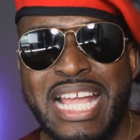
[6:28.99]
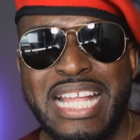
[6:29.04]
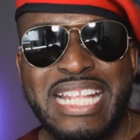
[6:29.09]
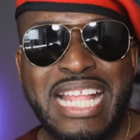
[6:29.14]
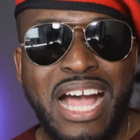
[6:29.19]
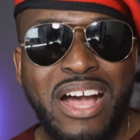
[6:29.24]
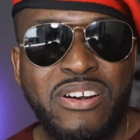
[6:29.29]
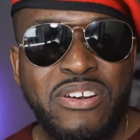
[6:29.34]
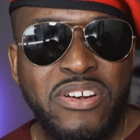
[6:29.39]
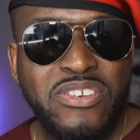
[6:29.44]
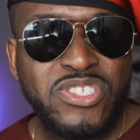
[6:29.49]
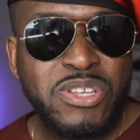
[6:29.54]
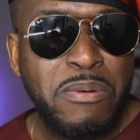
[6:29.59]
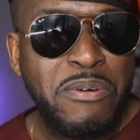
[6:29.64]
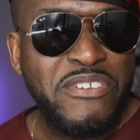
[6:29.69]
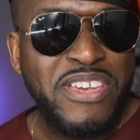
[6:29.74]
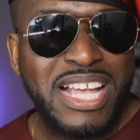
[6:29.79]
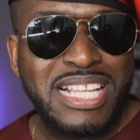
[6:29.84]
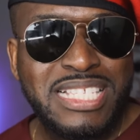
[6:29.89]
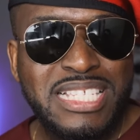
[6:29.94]
Now, some
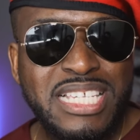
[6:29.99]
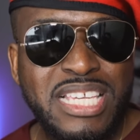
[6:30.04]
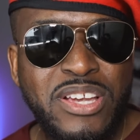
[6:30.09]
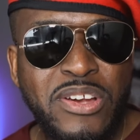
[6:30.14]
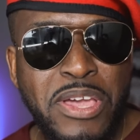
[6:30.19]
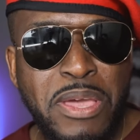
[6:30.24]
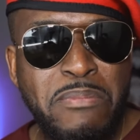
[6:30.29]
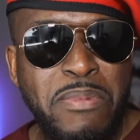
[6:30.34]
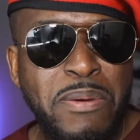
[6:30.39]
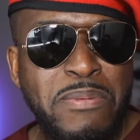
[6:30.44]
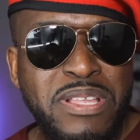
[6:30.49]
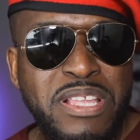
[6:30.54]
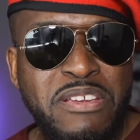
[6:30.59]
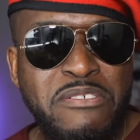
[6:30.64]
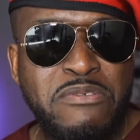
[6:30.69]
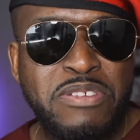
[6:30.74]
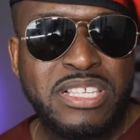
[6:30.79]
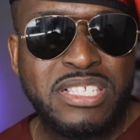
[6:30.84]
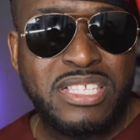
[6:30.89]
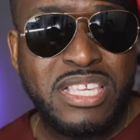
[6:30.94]
of you are thinking, okay, maybe
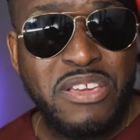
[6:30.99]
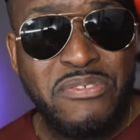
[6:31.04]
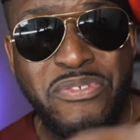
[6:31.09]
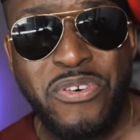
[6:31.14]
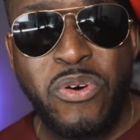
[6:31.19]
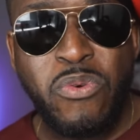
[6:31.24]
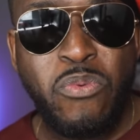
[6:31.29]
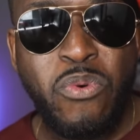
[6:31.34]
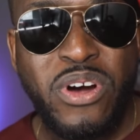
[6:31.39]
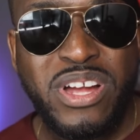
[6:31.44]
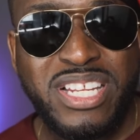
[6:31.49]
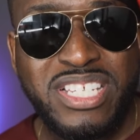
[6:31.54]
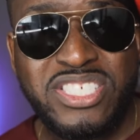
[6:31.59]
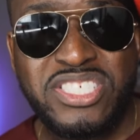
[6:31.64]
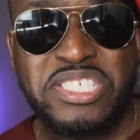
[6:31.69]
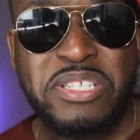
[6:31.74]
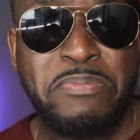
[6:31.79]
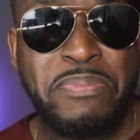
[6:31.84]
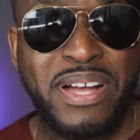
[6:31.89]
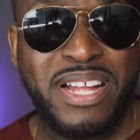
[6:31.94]
the Z Fold 1 is
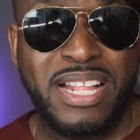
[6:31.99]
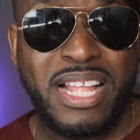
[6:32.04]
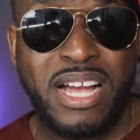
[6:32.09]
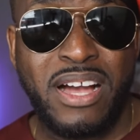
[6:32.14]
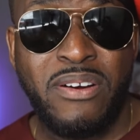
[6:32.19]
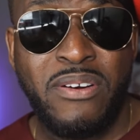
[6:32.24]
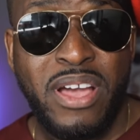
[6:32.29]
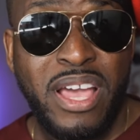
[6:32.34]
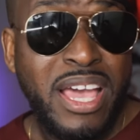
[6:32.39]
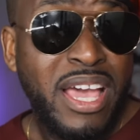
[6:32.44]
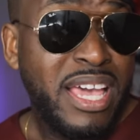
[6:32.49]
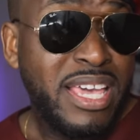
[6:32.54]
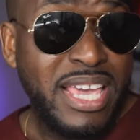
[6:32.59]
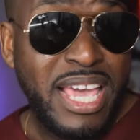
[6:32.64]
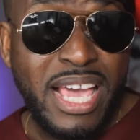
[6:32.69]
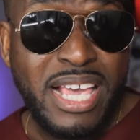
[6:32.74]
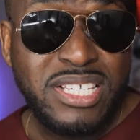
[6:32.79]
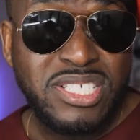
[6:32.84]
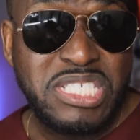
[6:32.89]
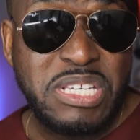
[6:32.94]
cheaper now.
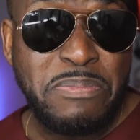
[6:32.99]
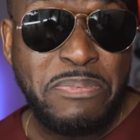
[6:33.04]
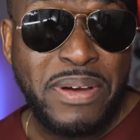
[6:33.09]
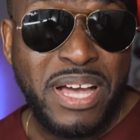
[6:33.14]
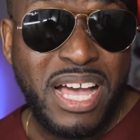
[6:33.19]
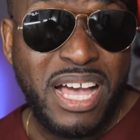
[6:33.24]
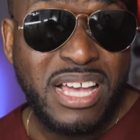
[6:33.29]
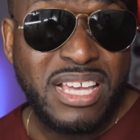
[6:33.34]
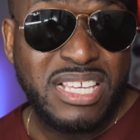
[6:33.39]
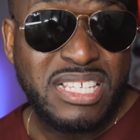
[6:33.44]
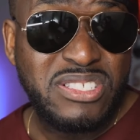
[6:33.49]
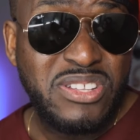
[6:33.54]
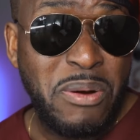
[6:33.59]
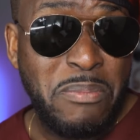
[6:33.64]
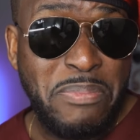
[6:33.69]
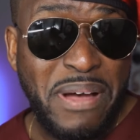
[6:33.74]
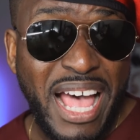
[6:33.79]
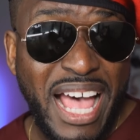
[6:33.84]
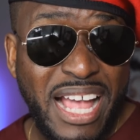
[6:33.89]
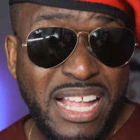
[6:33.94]
Yeah, it's cheaper. It's
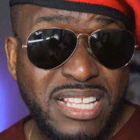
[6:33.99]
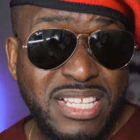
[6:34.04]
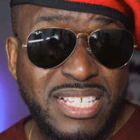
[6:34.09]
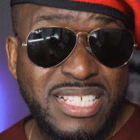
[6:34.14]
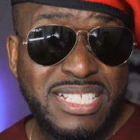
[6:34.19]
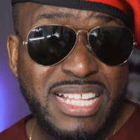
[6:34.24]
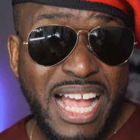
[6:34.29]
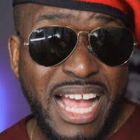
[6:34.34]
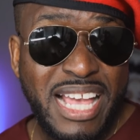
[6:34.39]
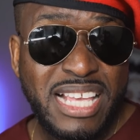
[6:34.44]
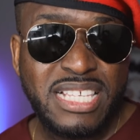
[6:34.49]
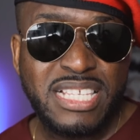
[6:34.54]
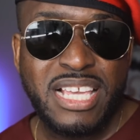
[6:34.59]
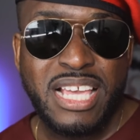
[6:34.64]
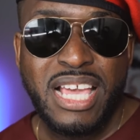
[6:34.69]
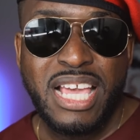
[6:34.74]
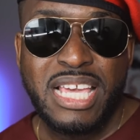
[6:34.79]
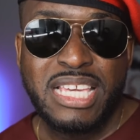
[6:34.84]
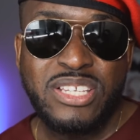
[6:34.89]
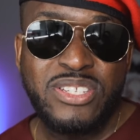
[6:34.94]
not bad. It's nice.
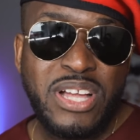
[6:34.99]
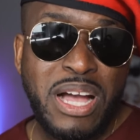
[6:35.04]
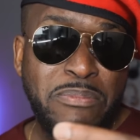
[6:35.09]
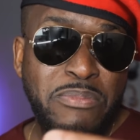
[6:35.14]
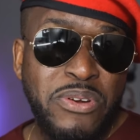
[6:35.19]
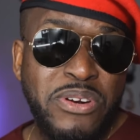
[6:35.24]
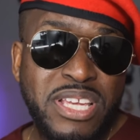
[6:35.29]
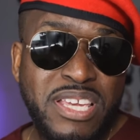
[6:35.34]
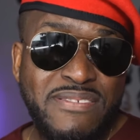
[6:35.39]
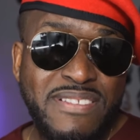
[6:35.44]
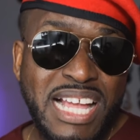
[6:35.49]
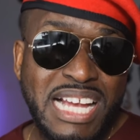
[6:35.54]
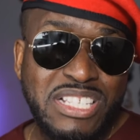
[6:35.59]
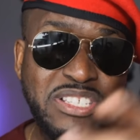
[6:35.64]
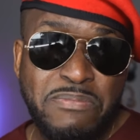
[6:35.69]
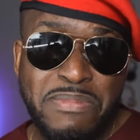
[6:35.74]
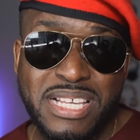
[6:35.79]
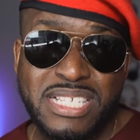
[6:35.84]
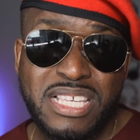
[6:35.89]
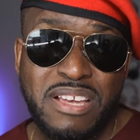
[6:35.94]
You know, I'm going to give that
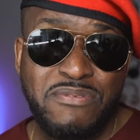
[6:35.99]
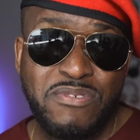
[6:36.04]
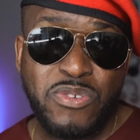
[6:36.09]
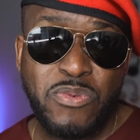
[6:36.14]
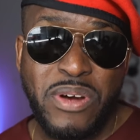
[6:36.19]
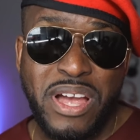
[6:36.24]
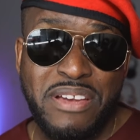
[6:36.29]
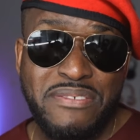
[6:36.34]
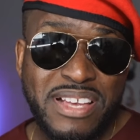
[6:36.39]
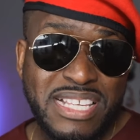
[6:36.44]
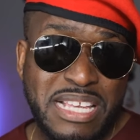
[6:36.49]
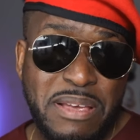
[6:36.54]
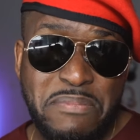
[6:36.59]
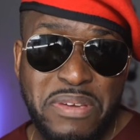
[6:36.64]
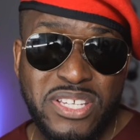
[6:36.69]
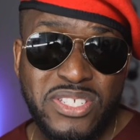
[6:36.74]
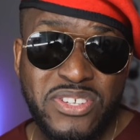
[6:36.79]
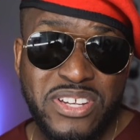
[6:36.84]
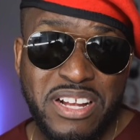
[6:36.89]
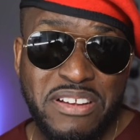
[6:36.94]
to my seventh wife, as I
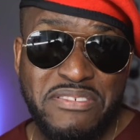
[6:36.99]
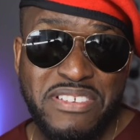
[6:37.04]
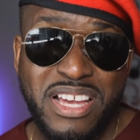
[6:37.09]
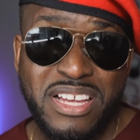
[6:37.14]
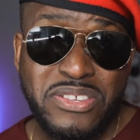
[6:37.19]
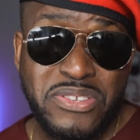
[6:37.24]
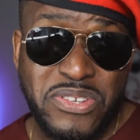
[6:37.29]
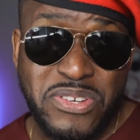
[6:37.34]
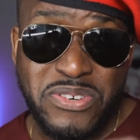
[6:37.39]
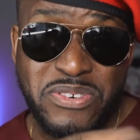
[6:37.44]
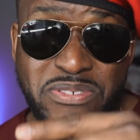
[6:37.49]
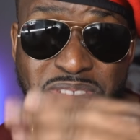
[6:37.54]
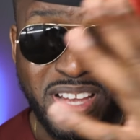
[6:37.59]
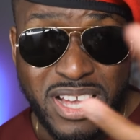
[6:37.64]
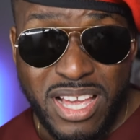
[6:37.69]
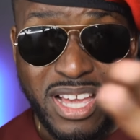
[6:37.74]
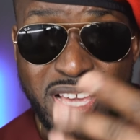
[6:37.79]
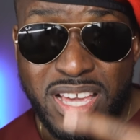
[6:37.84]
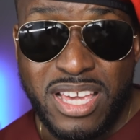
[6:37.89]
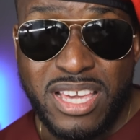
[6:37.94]
mentioned earlier. So,
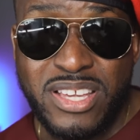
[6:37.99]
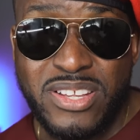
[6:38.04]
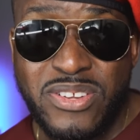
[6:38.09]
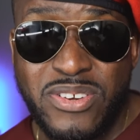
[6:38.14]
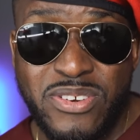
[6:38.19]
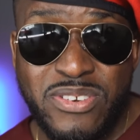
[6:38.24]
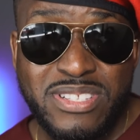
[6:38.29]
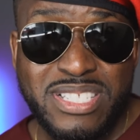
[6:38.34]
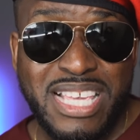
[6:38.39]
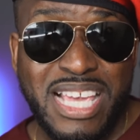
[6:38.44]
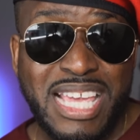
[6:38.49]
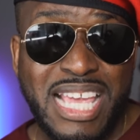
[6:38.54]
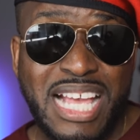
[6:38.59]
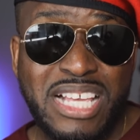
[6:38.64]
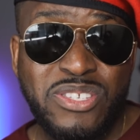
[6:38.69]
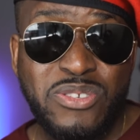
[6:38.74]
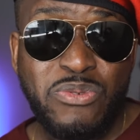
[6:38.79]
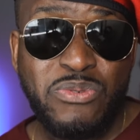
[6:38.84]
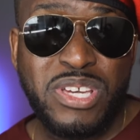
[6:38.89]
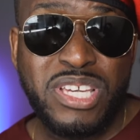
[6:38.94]
you know, take it
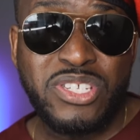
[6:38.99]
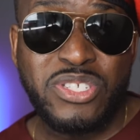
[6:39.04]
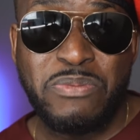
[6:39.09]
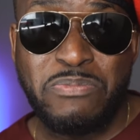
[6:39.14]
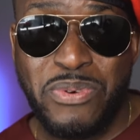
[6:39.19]
as you wish.